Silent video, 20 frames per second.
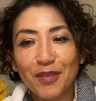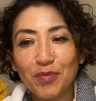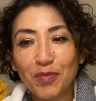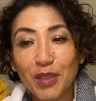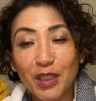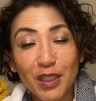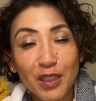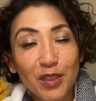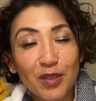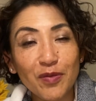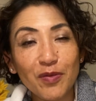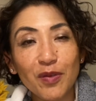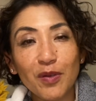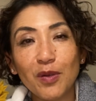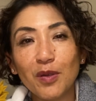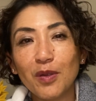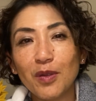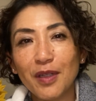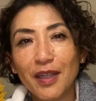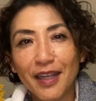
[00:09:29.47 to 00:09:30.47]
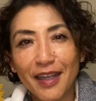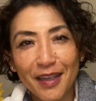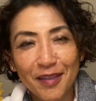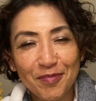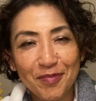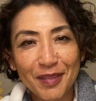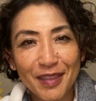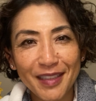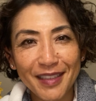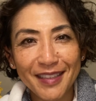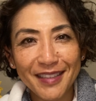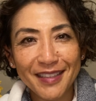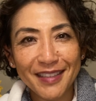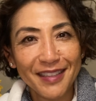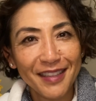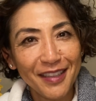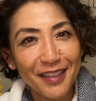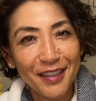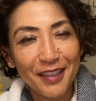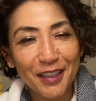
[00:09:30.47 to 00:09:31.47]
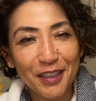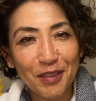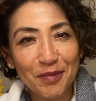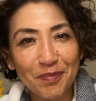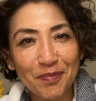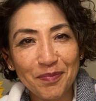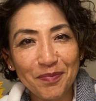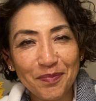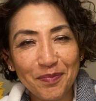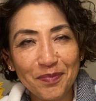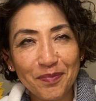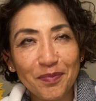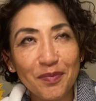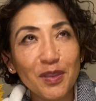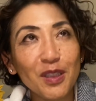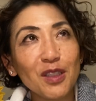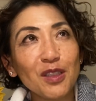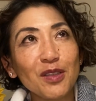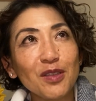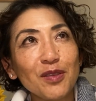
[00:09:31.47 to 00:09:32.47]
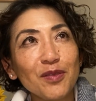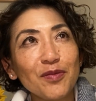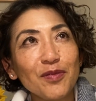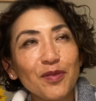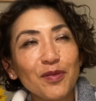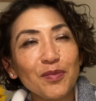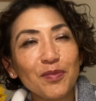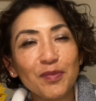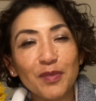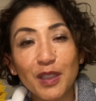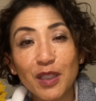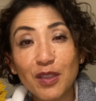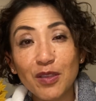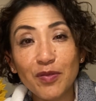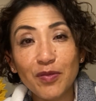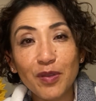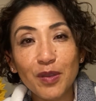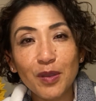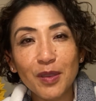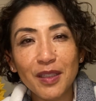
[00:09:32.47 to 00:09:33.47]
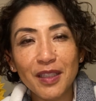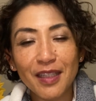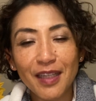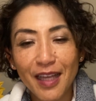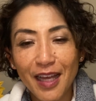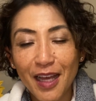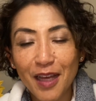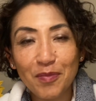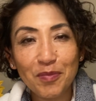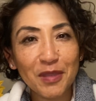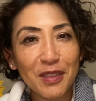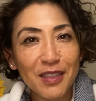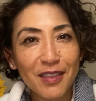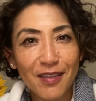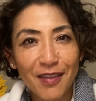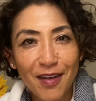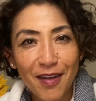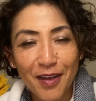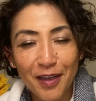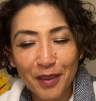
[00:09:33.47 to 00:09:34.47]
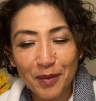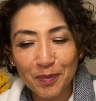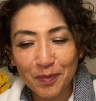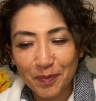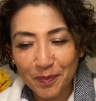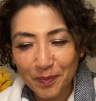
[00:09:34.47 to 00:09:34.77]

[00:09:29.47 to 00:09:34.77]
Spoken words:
peaceful, happiness time. Peaceful and a happy time.